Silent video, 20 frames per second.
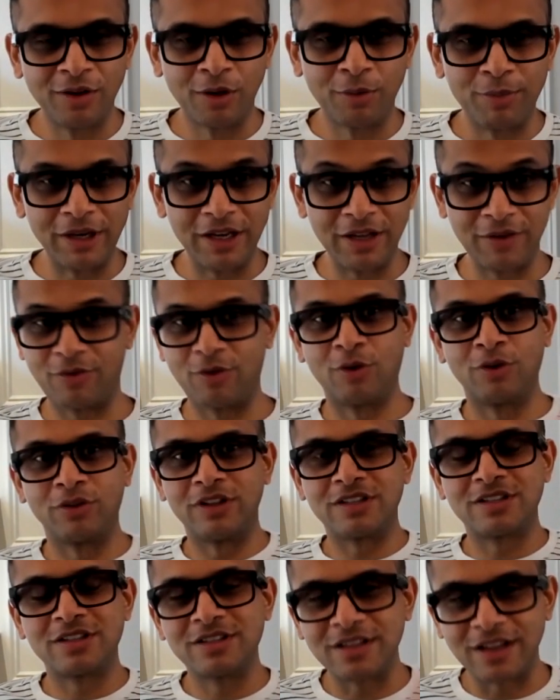your belief, oh,
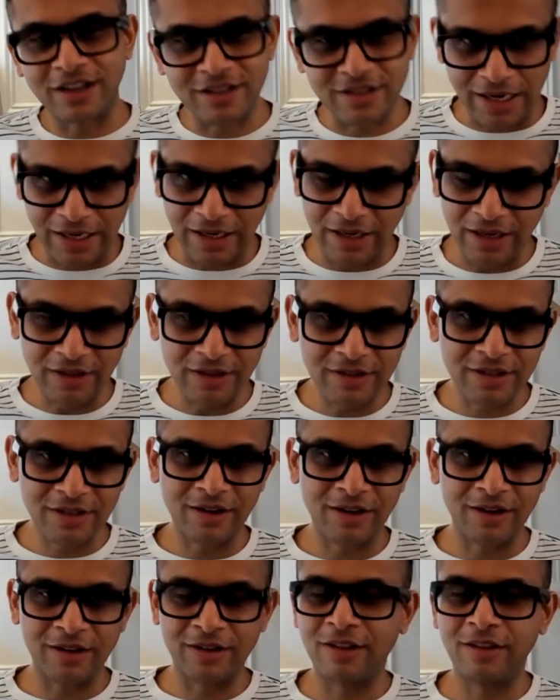this is exciting, this is
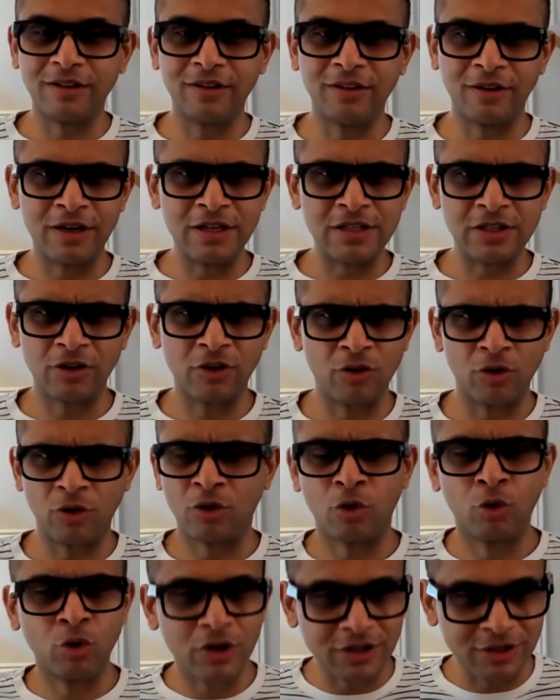the reason to
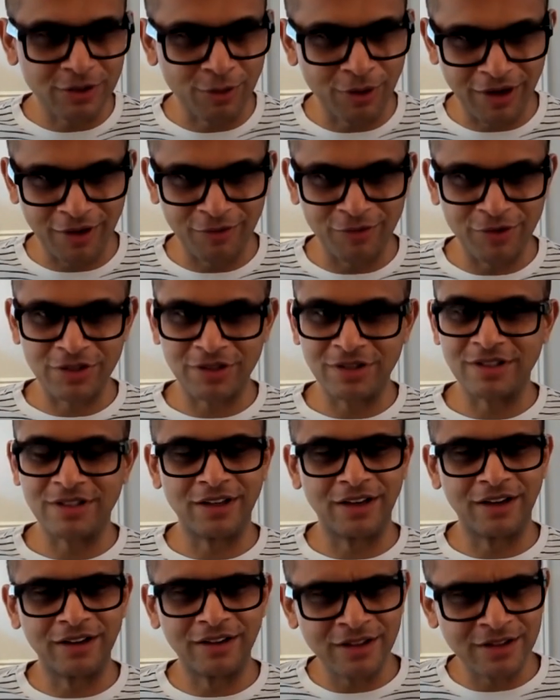do it. Who doesn't want
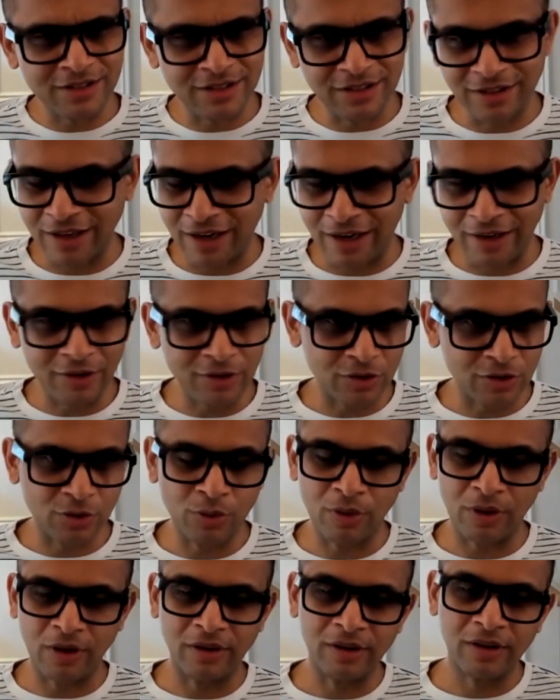efficiency and this and that and
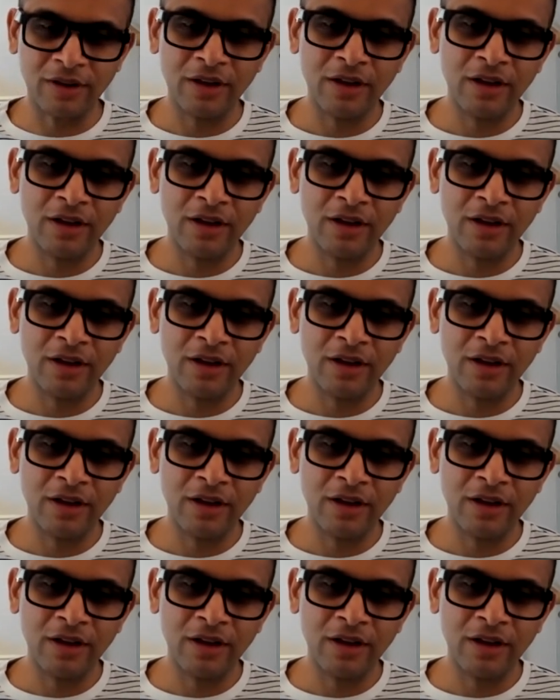so on,